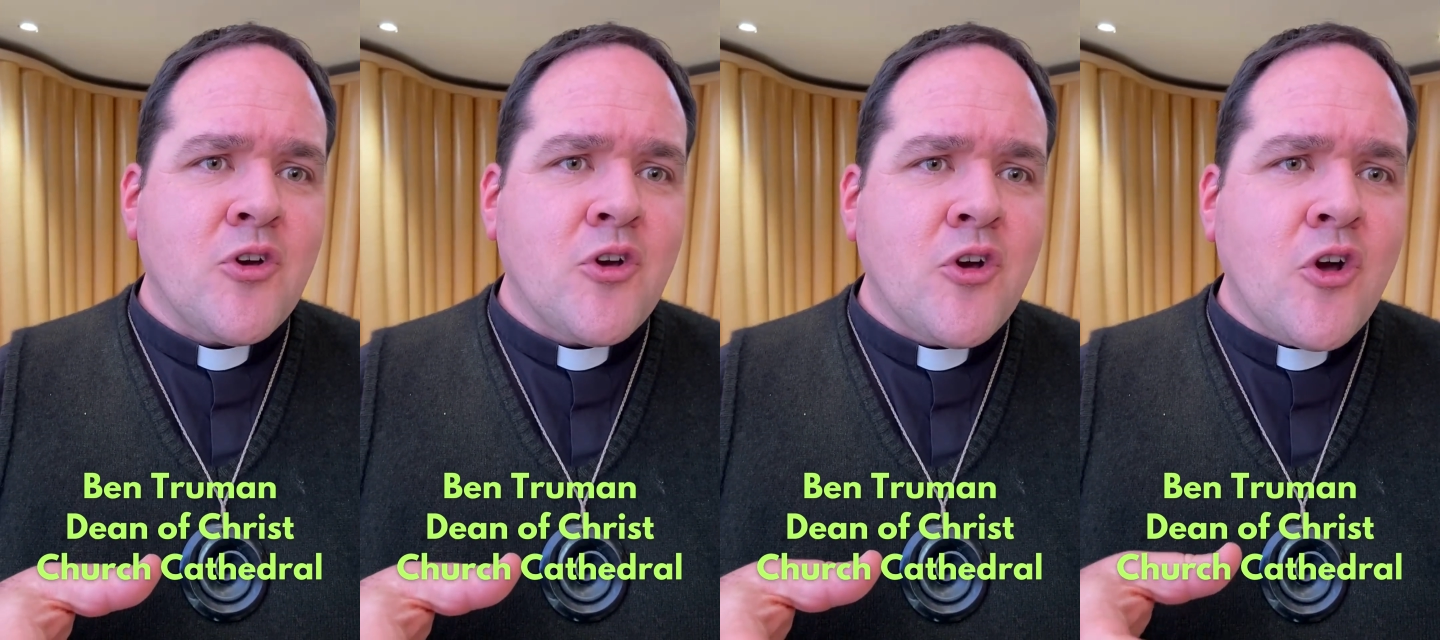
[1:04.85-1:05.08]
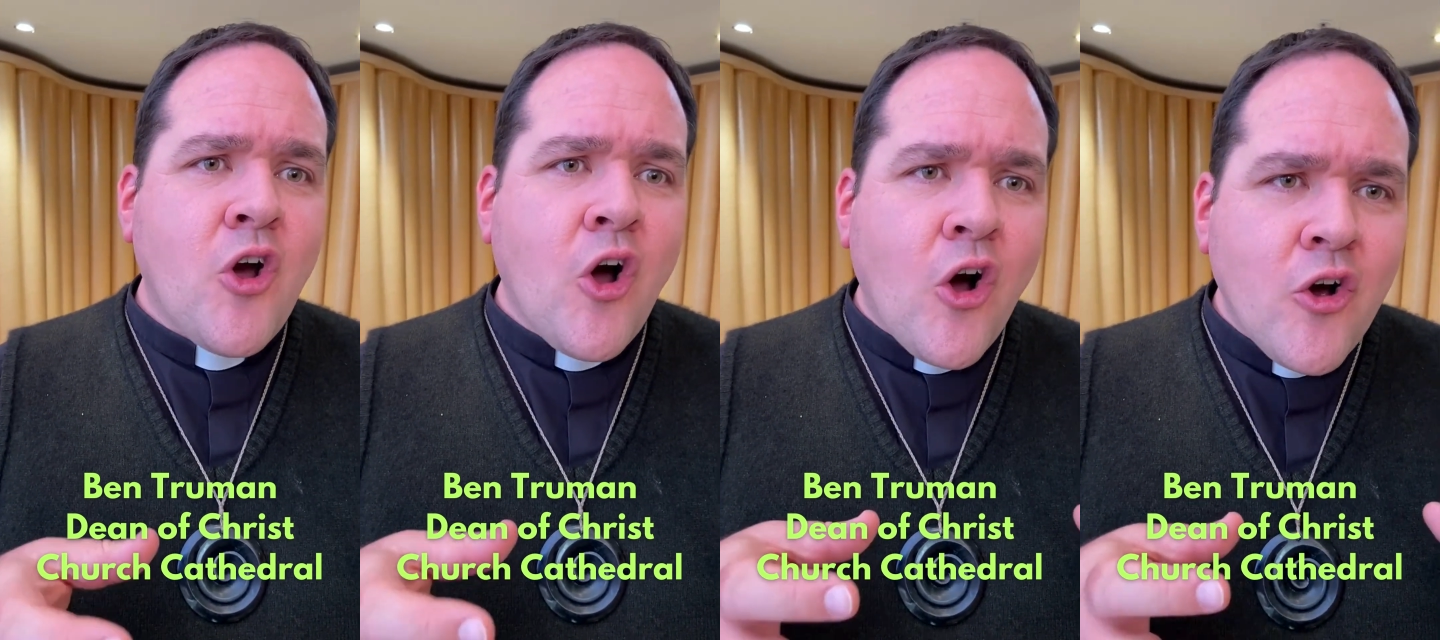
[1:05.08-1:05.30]

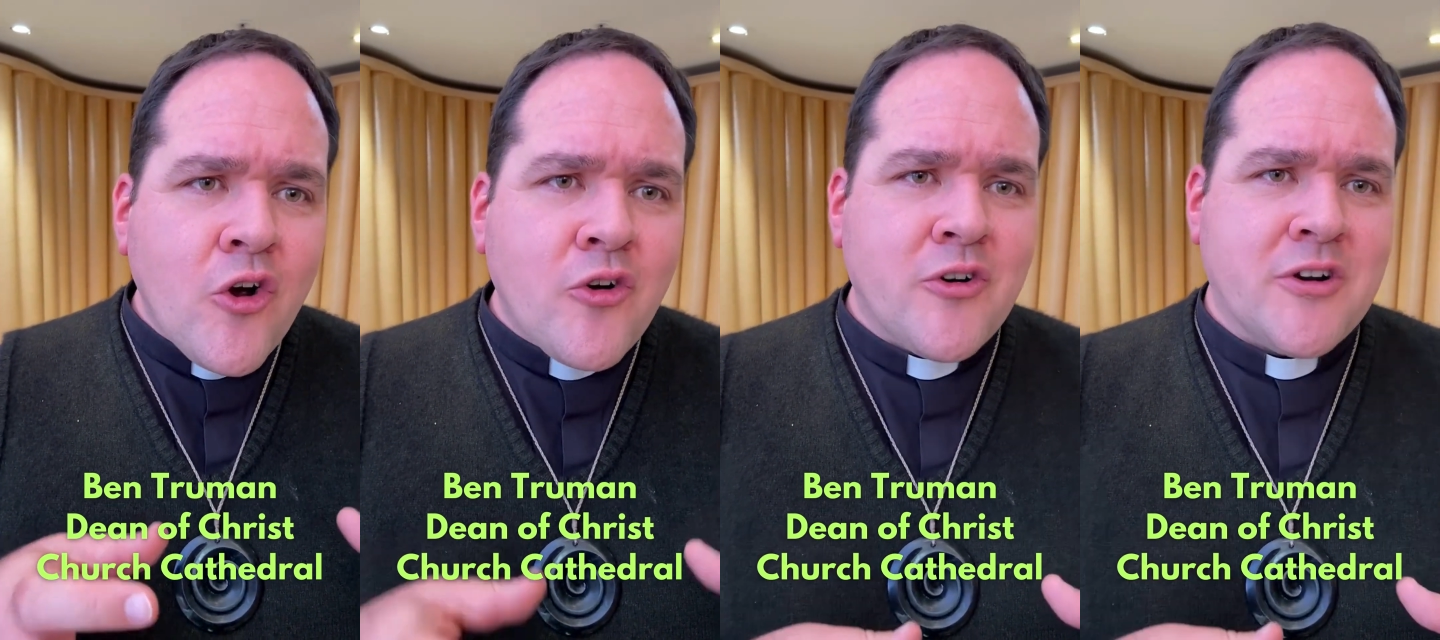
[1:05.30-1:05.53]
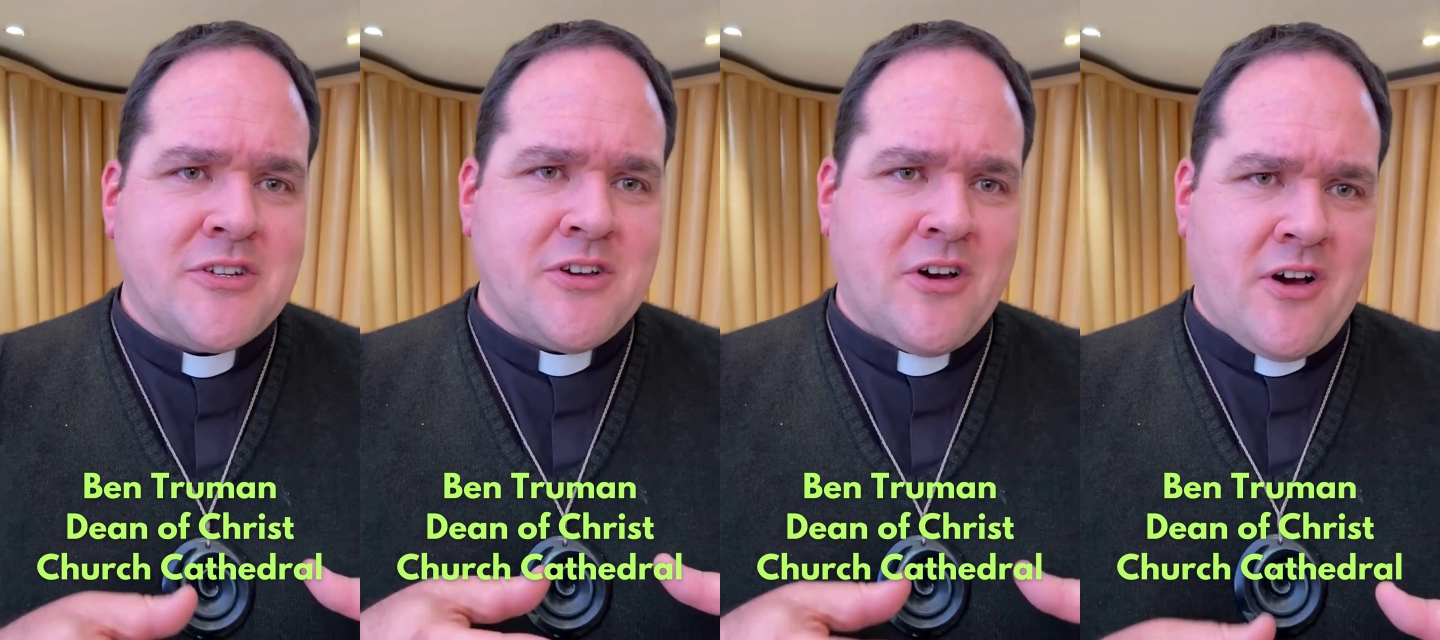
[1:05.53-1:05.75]

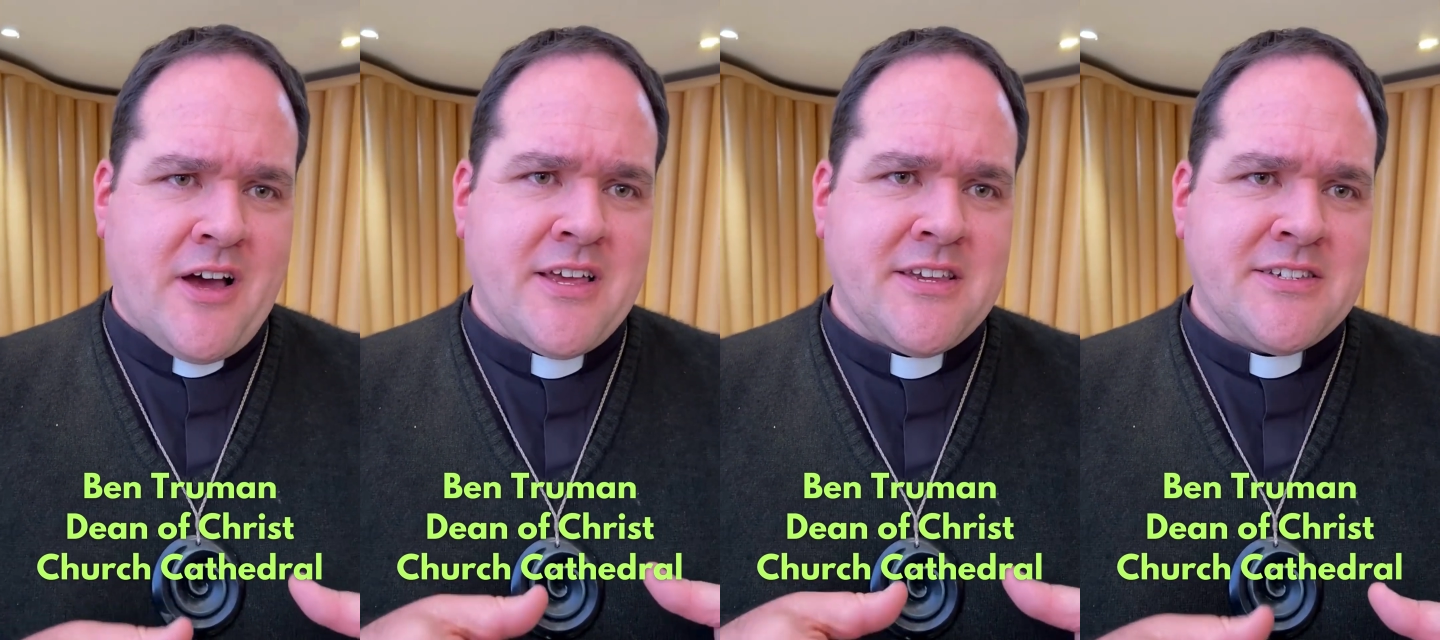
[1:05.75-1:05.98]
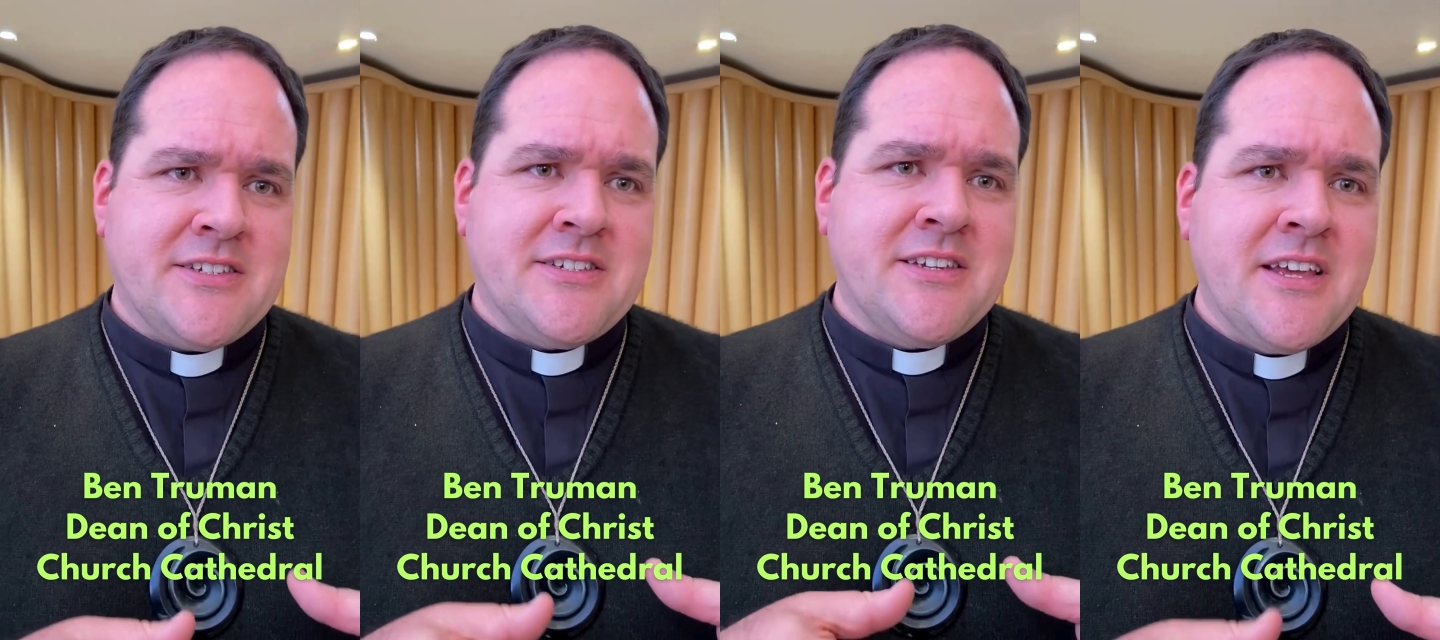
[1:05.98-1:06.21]

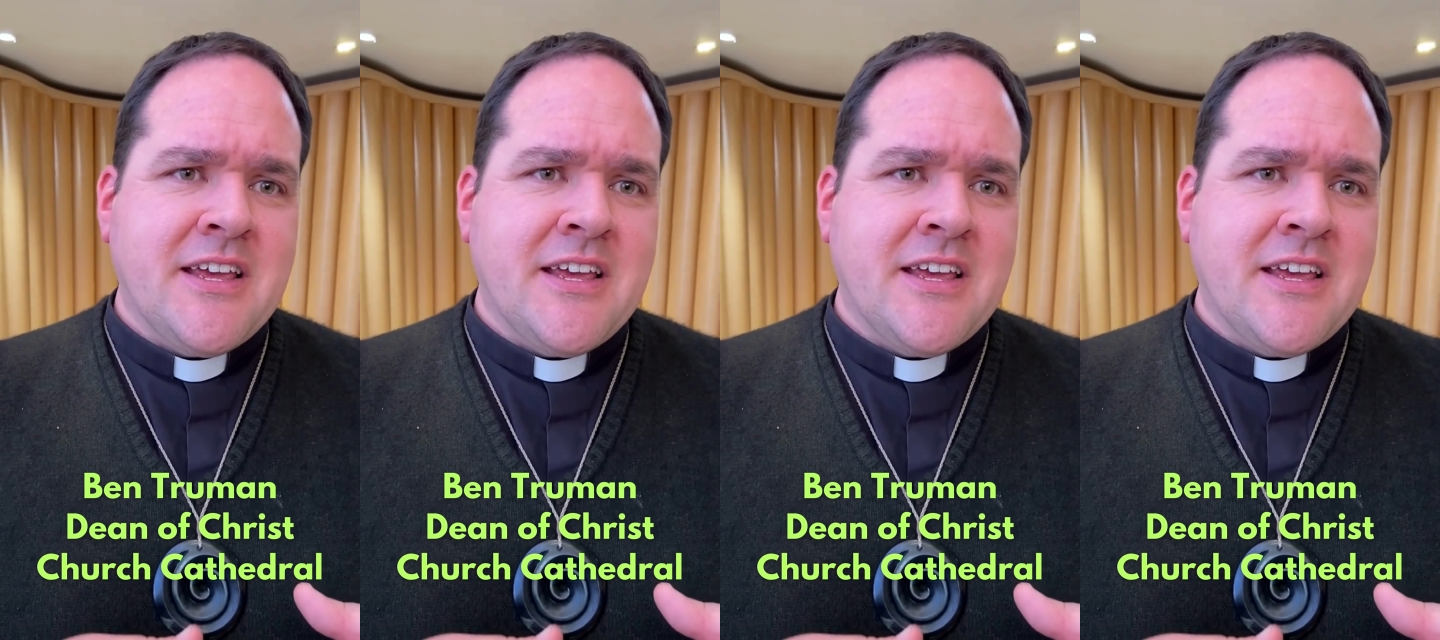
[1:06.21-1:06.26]
concretized,